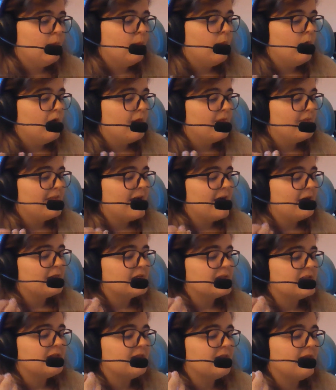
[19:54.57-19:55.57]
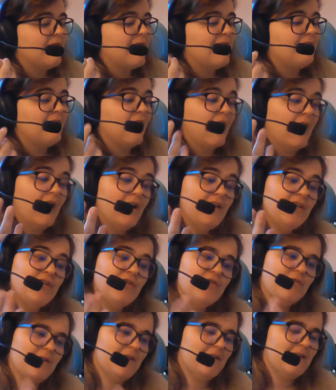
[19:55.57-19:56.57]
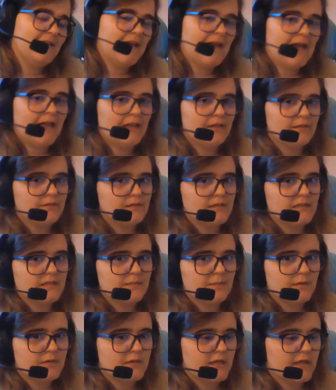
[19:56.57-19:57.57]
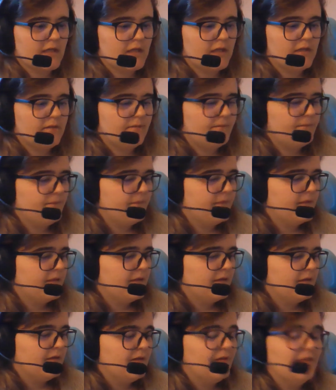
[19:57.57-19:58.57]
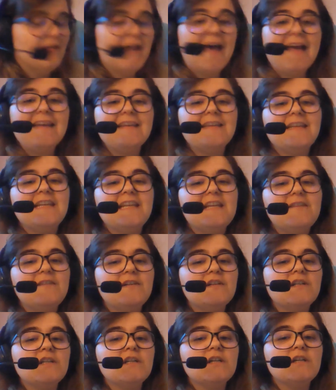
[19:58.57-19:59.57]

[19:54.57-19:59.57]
1,500 calories per day. Not even